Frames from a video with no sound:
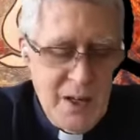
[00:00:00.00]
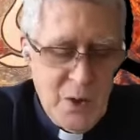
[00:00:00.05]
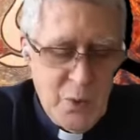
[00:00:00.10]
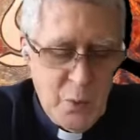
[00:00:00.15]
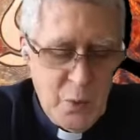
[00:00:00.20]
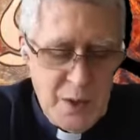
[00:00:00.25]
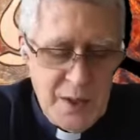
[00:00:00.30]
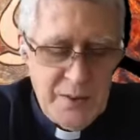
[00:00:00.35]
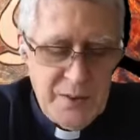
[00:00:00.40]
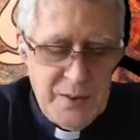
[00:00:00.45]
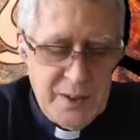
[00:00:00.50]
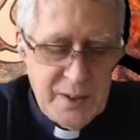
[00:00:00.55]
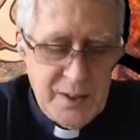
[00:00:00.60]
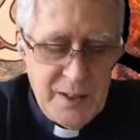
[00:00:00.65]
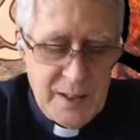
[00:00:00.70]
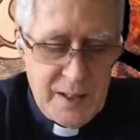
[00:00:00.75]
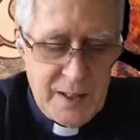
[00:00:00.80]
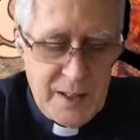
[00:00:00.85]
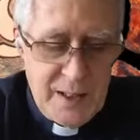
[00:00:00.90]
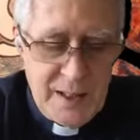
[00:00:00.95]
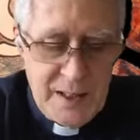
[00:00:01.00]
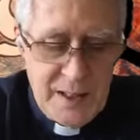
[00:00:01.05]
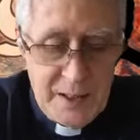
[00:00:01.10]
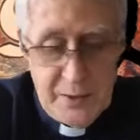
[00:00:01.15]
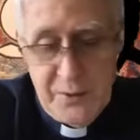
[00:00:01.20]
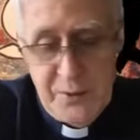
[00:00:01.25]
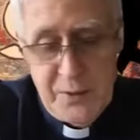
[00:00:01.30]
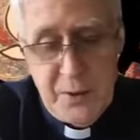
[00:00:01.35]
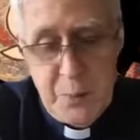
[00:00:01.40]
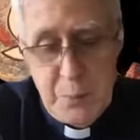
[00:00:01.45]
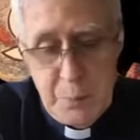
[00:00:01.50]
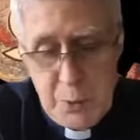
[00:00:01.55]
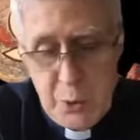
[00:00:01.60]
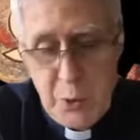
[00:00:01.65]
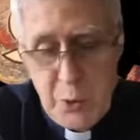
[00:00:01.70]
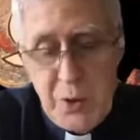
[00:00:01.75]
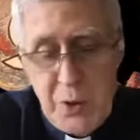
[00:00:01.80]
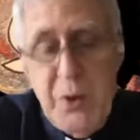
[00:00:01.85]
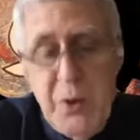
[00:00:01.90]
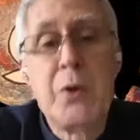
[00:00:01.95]
Reason is an
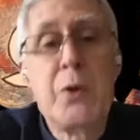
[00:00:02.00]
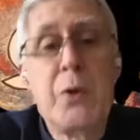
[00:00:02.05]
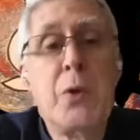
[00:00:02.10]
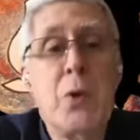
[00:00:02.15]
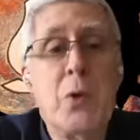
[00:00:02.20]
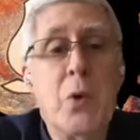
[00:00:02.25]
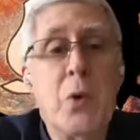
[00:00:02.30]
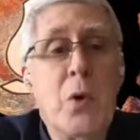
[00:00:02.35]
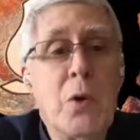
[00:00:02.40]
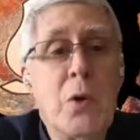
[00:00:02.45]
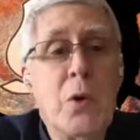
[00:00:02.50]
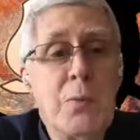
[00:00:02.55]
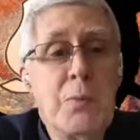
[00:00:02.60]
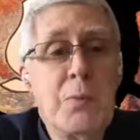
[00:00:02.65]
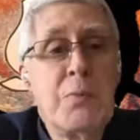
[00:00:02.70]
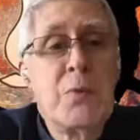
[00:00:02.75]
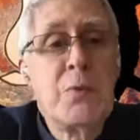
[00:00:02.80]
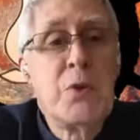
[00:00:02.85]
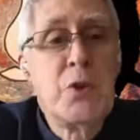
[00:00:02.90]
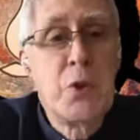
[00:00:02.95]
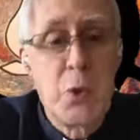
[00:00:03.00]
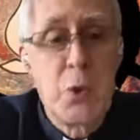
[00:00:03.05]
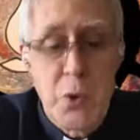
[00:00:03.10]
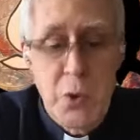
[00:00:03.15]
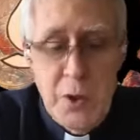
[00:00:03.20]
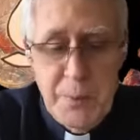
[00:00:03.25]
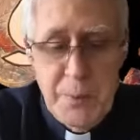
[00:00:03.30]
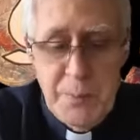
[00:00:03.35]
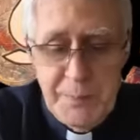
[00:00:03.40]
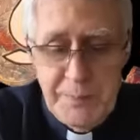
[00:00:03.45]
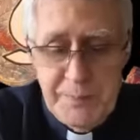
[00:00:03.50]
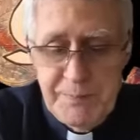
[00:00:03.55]
important tool, sure,